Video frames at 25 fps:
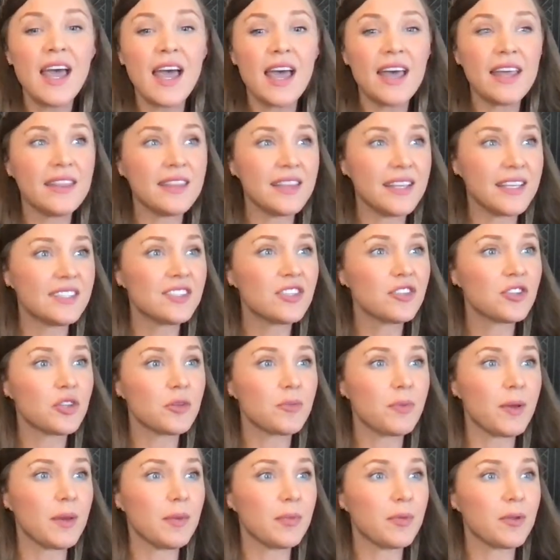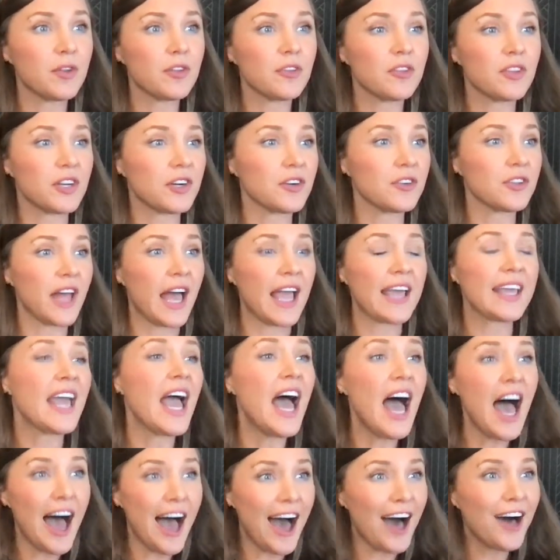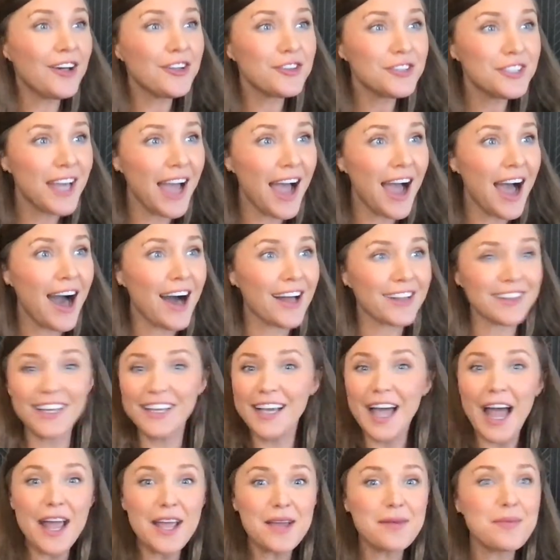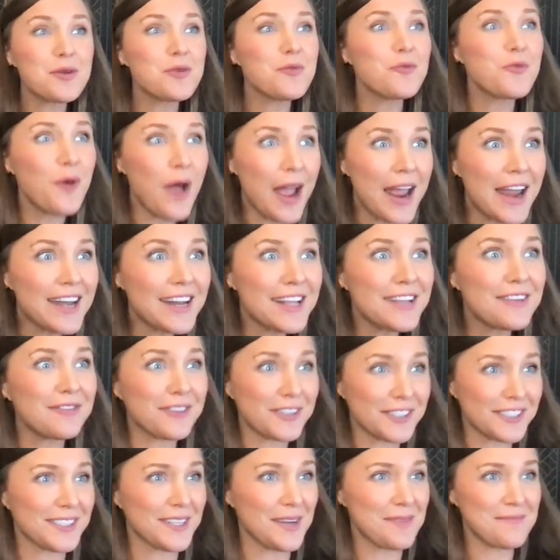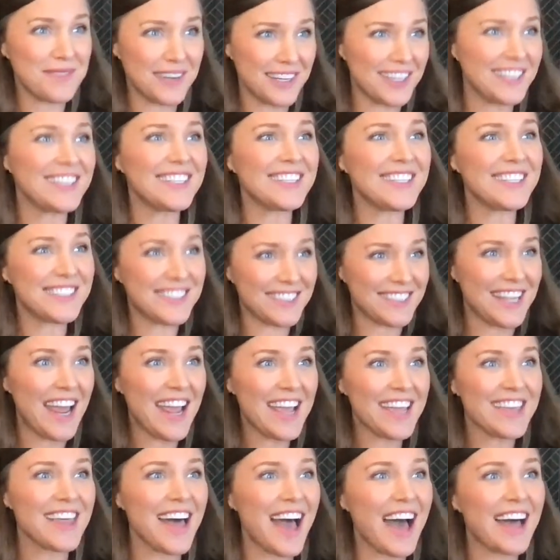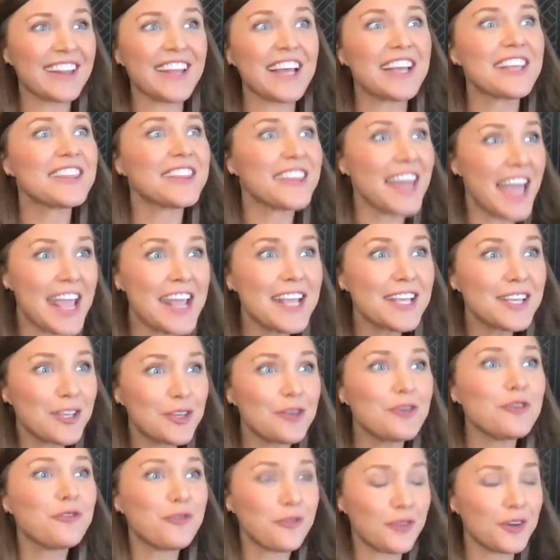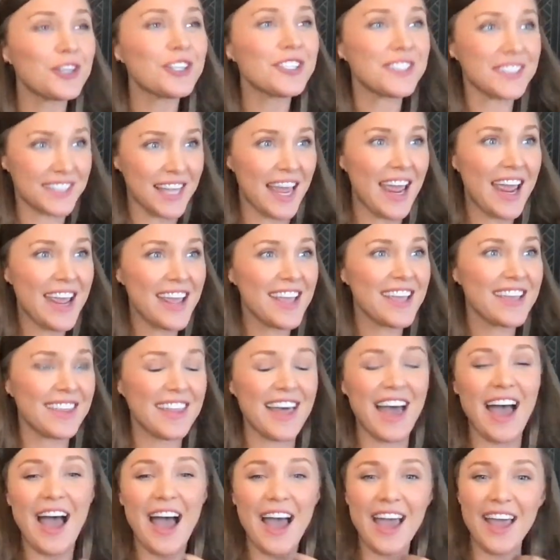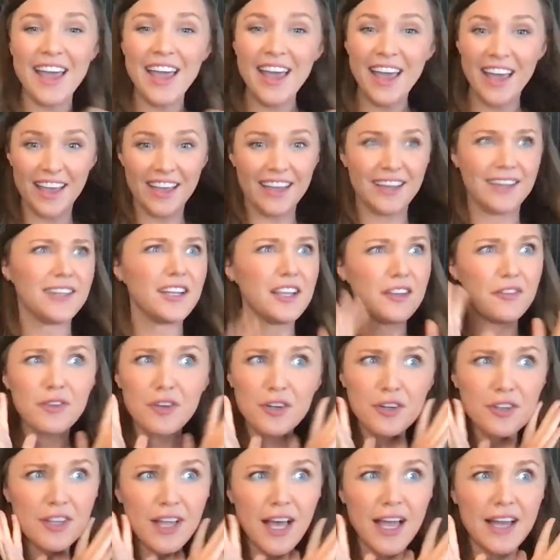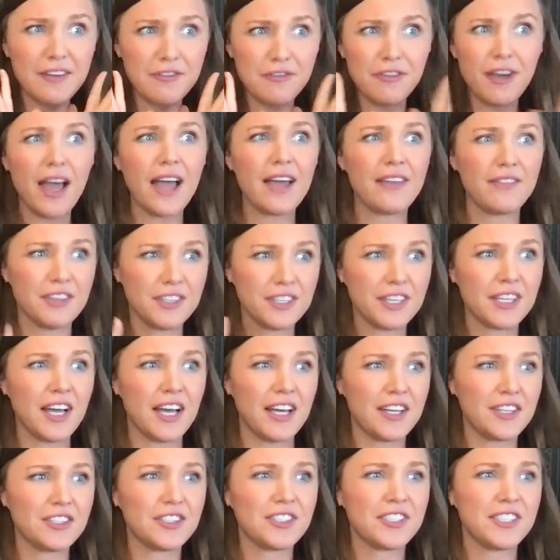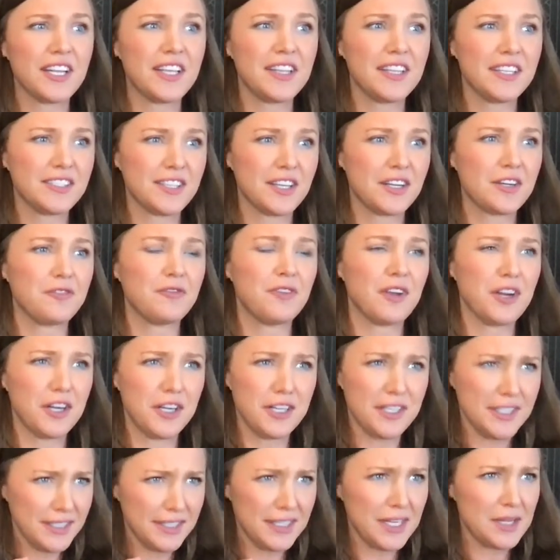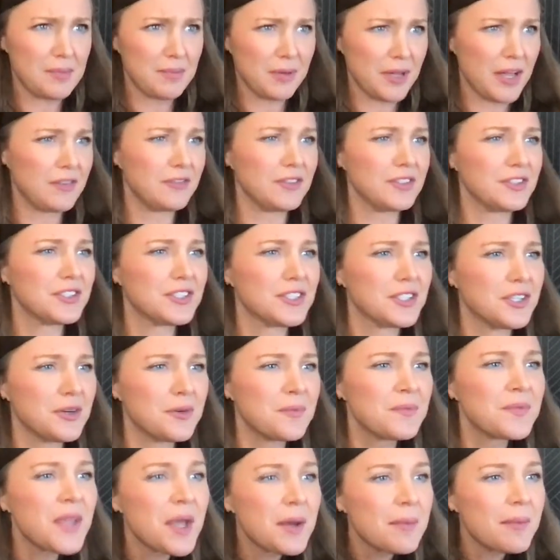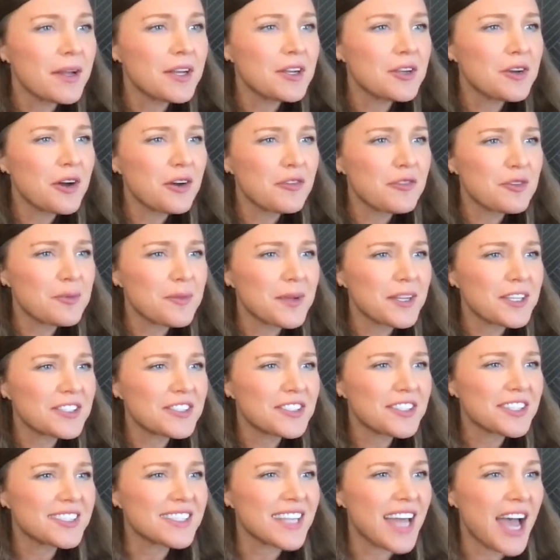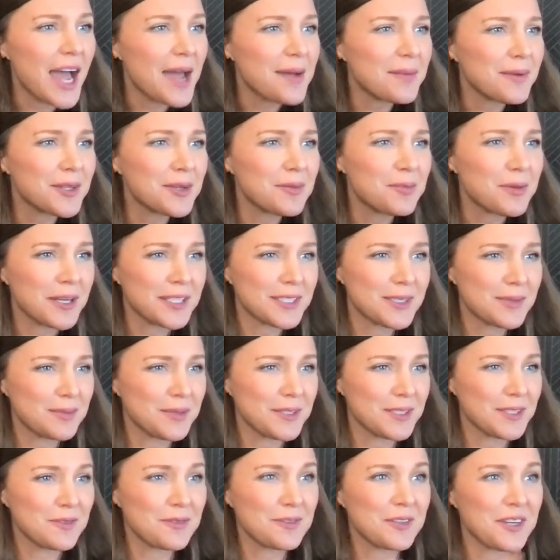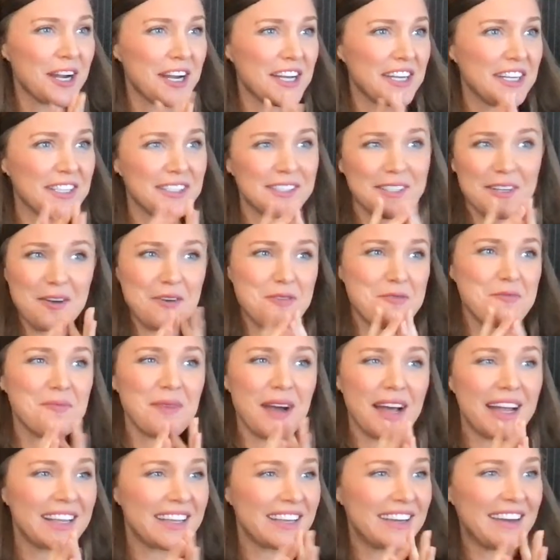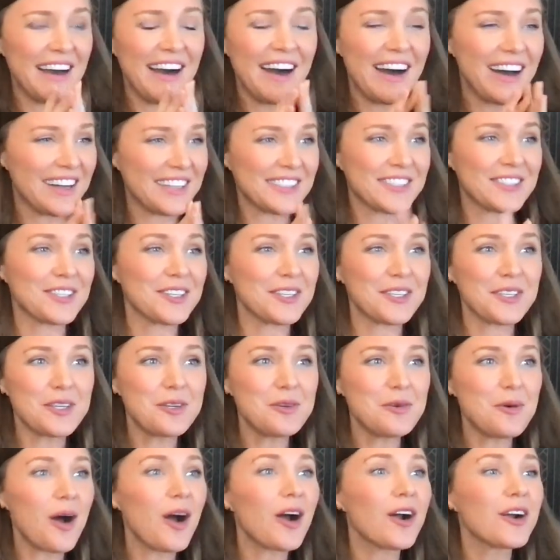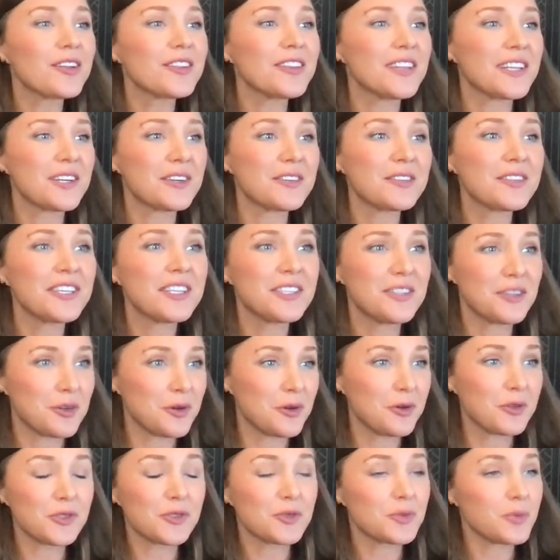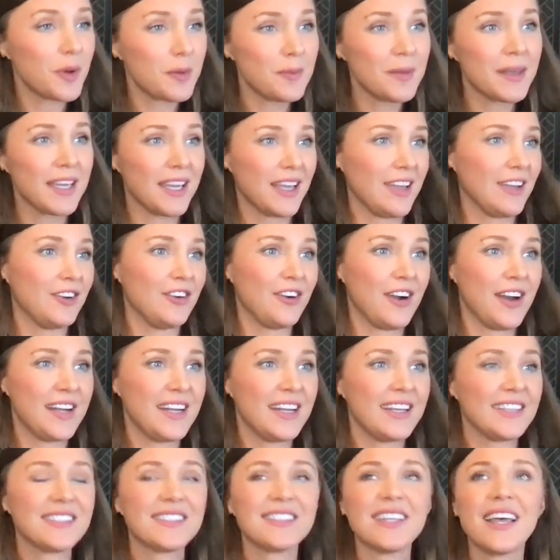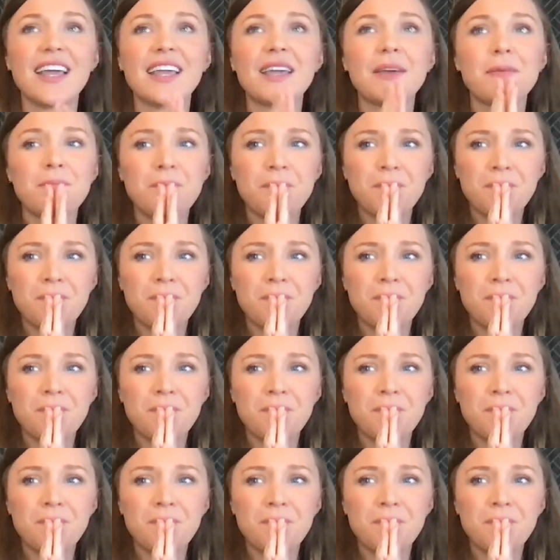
And these are the people that are like, hell yeah. Like I have been waiting for somebody to say that. Like, thank you for saying that. And if you're a line 5, you're going to understand this on a very deep level too. My new affirmation is I'm on the precipice of greatness. Oh my gosh. You are literally, Nicole, swimming in greatness. Like,